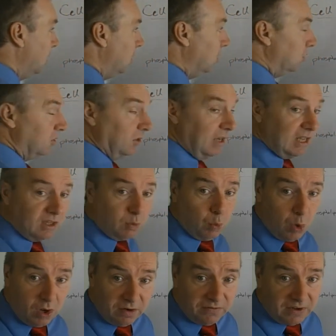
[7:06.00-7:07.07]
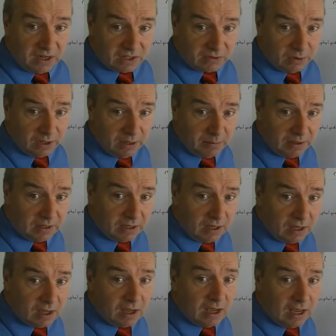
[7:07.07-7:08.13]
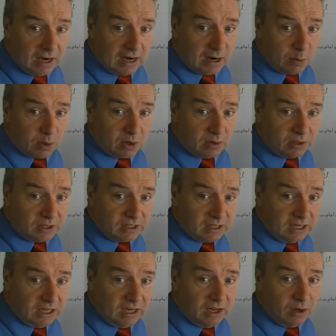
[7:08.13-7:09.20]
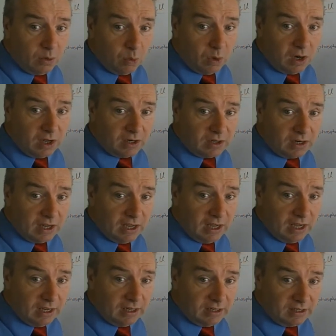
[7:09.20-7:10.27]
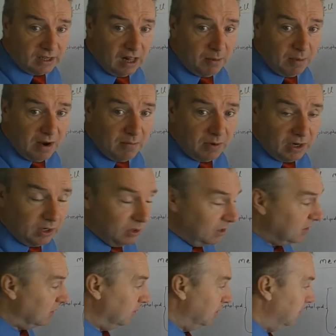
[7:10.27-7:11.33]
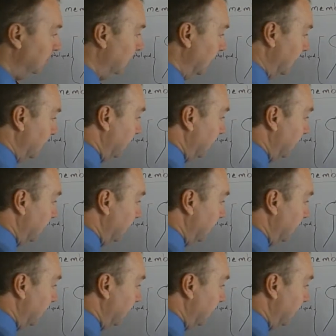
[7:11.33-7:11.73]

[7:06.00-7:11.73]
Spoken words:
So that's one phospholipid, and now we're going to see what the cell membrane looks like.